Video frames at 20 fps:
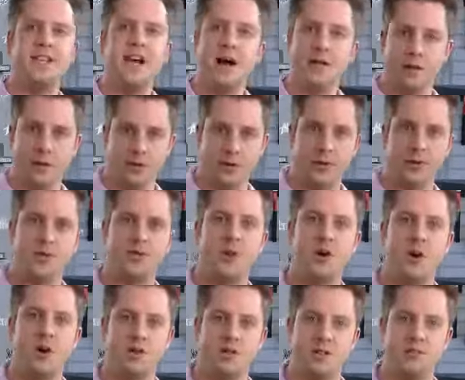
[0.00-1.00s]
download those
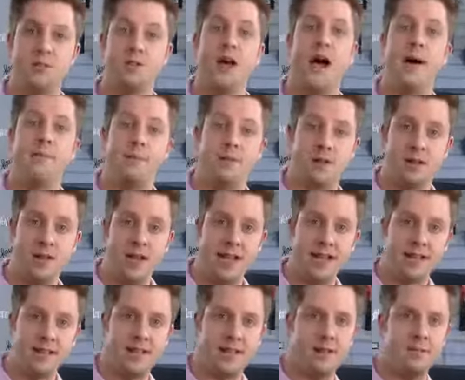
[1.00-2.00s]
songs if you happen to
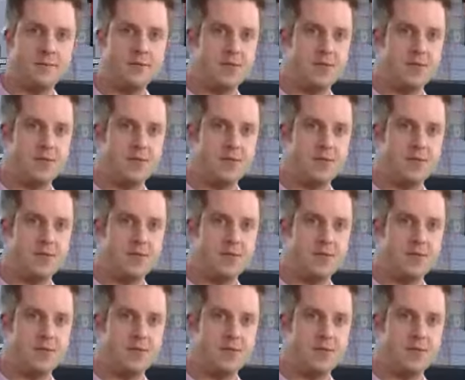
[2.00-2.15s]
like them.